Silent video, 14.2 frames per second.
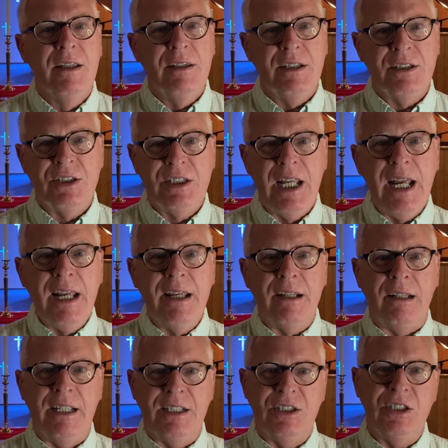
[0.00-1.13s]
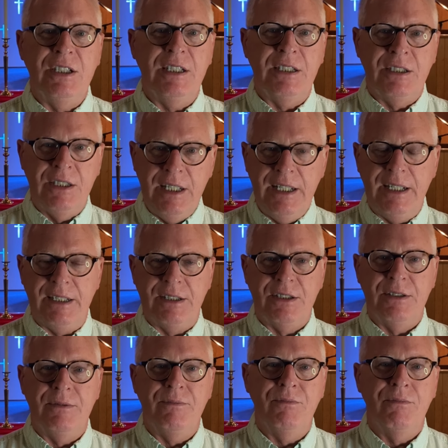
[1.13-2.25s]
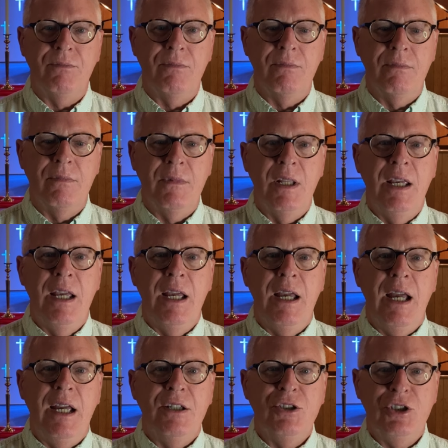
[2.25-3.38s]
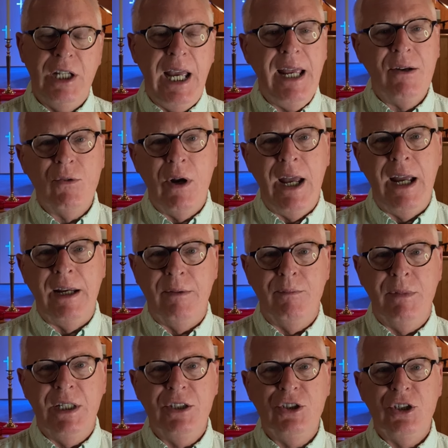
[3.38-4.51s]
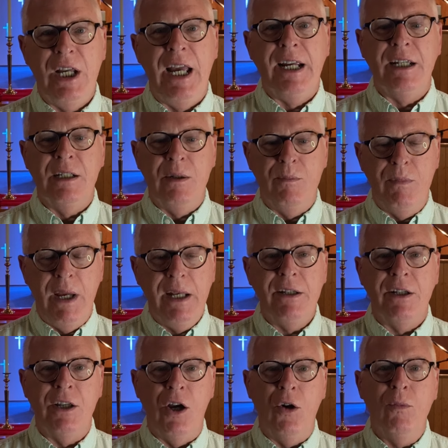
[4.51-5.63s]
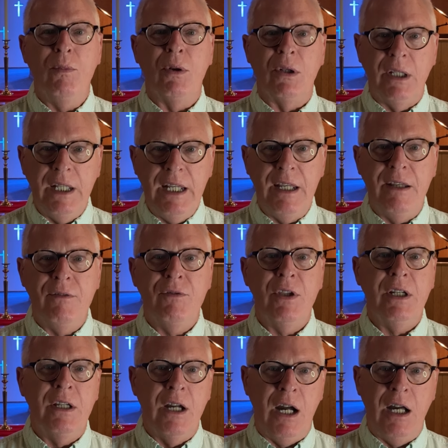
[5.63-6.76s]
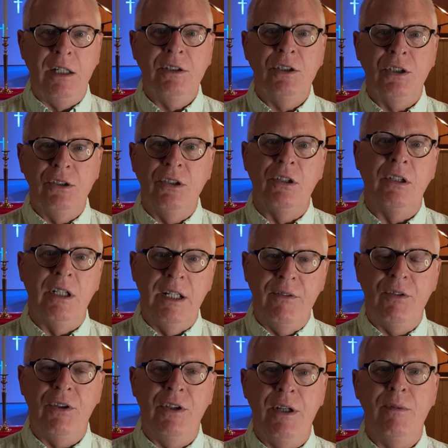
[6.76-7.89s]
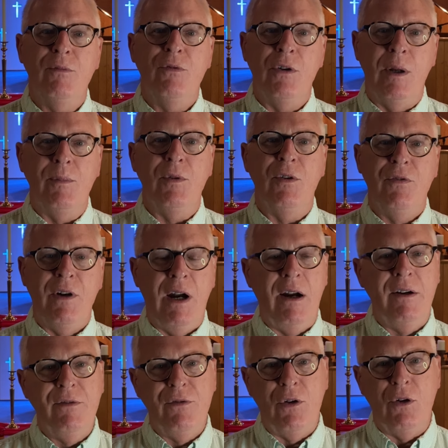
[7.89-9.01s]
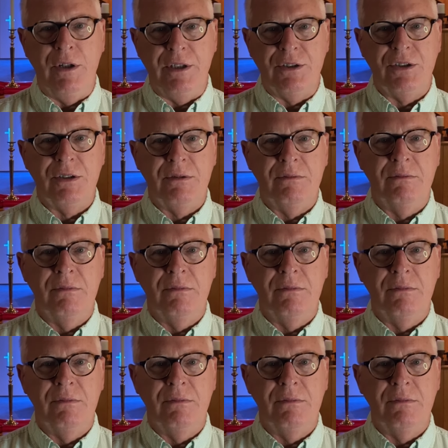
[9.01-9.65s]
Second lesson is this. Shadrach, Meshach, and Abednego believed that God could deliver them from the fiery furnace.